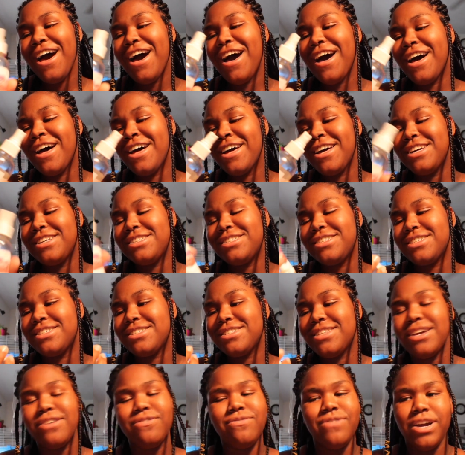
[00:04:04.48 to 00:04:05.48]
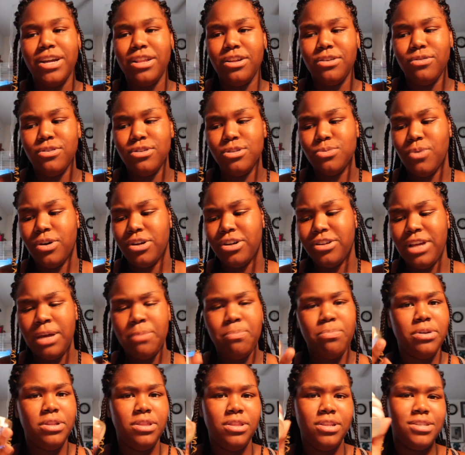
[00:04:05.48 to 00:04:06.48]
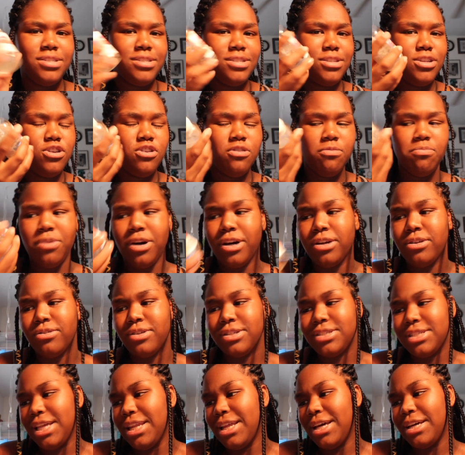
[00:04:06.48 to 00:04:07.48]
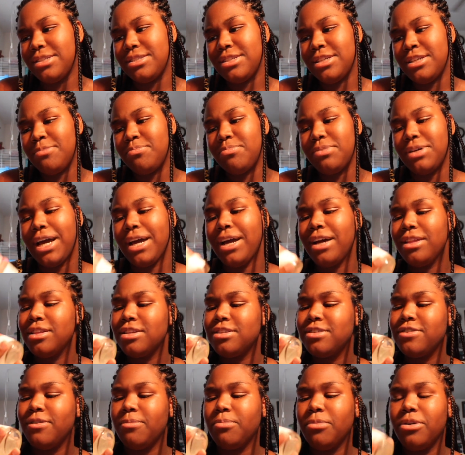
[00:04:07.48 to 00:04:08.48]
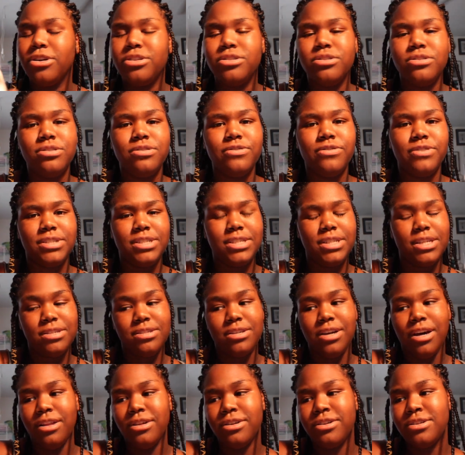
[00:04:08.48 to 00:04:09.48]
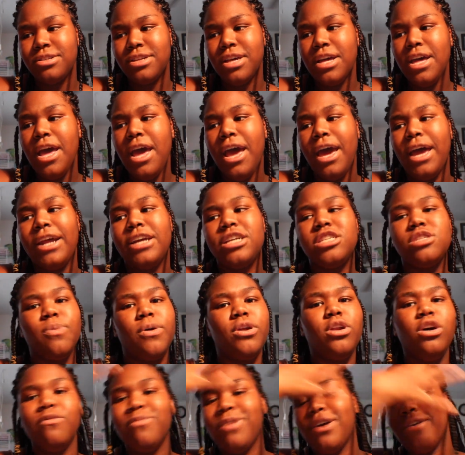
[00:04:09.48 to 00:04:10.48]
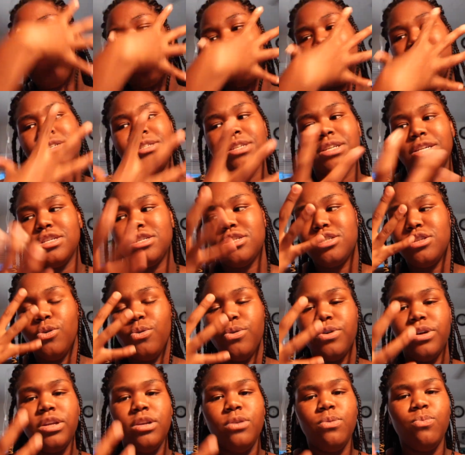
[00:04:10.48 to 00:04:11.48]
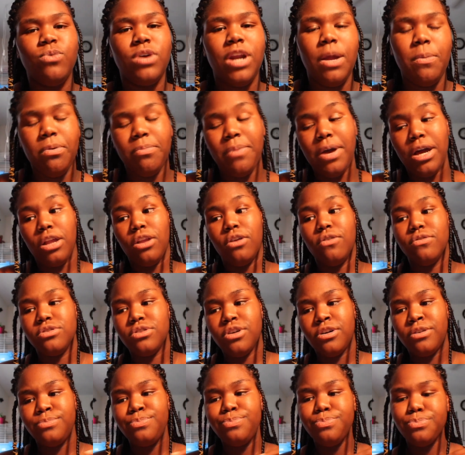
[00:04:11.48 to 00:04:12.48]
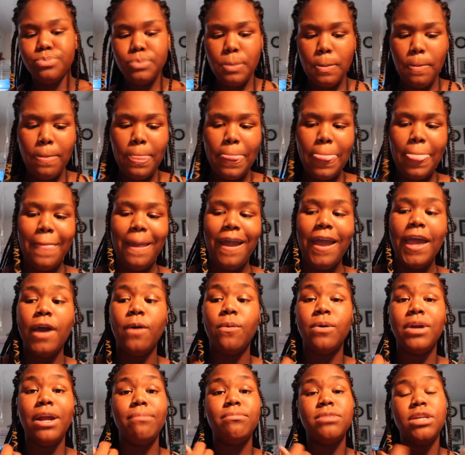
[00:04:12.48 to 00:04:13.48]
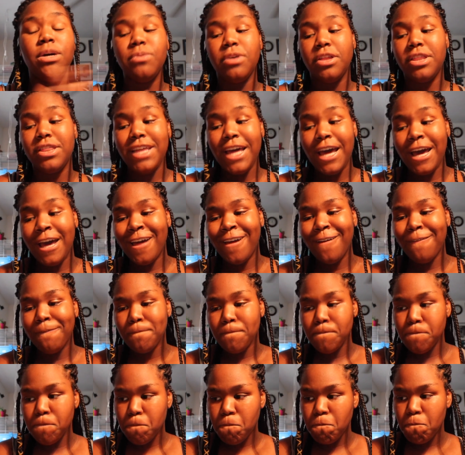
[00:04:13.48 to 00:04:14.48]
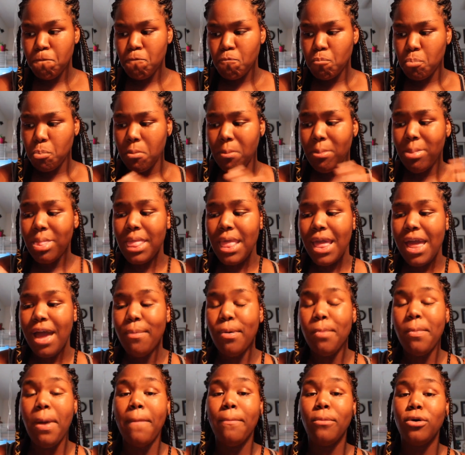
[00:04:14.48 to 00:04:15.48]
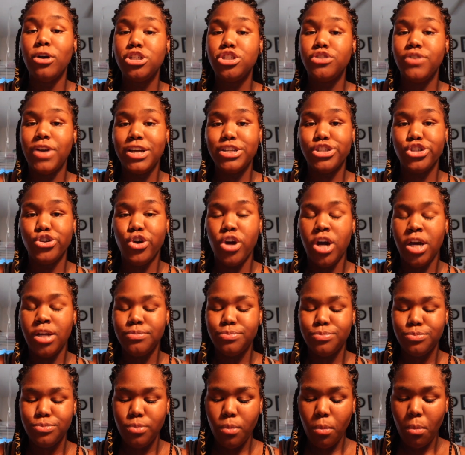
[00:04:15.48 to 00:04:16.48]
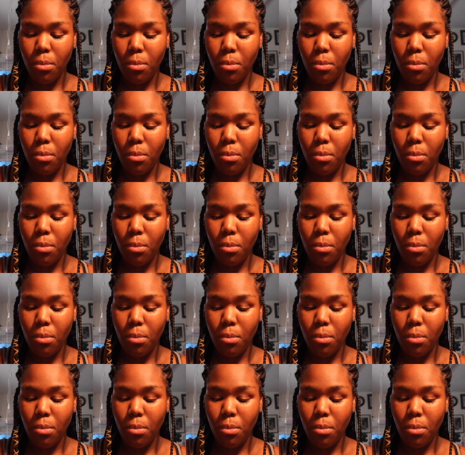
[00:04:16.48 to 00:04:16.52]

Uh, it's just like regular rose water that I put in this cute bottle because I liked it. But I got this from Marshalls for $6. And I spray it over my face and let it soak in when I put my clothes on. And when I'm done with that, I put my moisturizer on